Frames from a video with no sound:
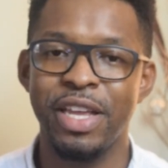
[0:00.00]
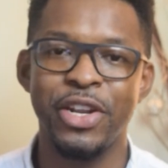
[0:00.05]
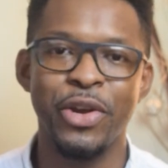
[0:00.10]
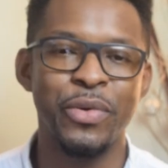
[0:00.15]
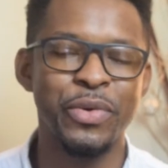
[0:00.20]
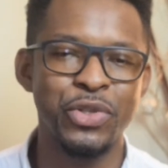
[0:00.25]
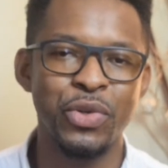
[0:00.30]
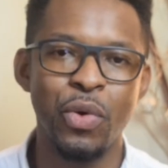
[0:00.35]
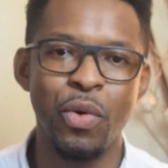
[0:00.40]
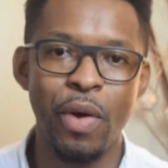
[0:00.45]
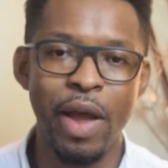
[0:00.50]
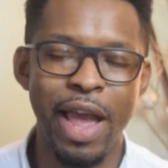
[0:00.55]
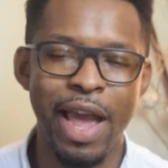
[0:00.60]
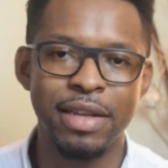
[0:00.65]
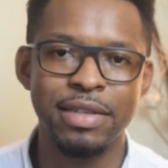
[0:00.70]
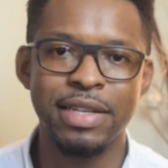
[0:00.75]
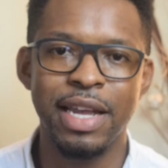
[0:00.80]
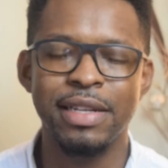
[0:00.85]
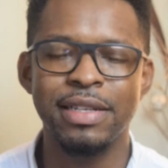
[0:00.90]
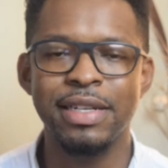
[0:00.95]
They were so
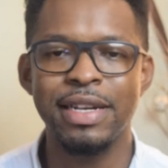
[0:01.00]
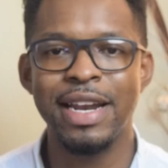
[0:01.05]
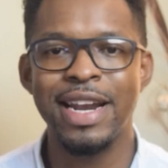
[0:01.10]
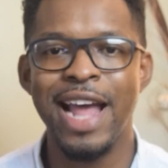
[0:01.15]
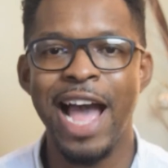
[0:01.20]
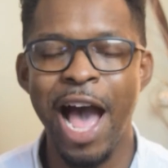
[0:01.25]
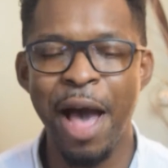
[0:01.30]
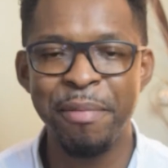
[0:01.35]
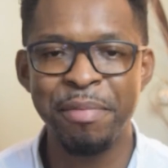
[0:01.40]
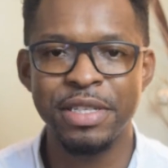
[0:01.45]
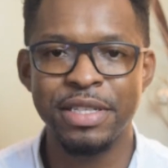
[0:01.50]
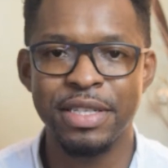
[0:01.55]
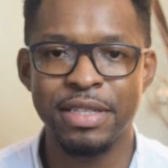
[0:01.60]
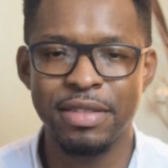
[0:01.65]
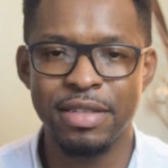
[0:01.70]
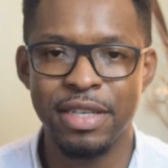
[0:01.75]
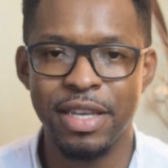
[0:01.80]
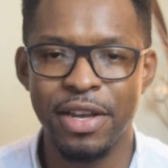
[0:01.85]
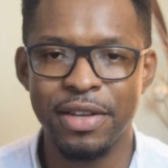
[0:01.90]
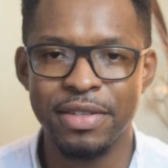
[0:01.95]
excited and happy to
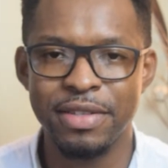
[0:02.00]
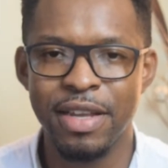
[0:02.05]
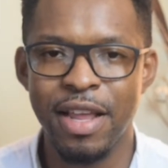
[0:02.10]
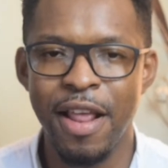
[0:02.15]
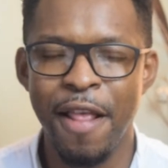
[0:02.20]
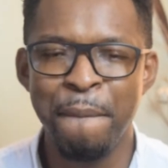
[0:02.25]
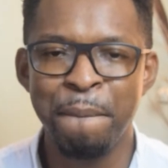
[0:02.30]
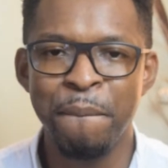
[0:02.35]
see us.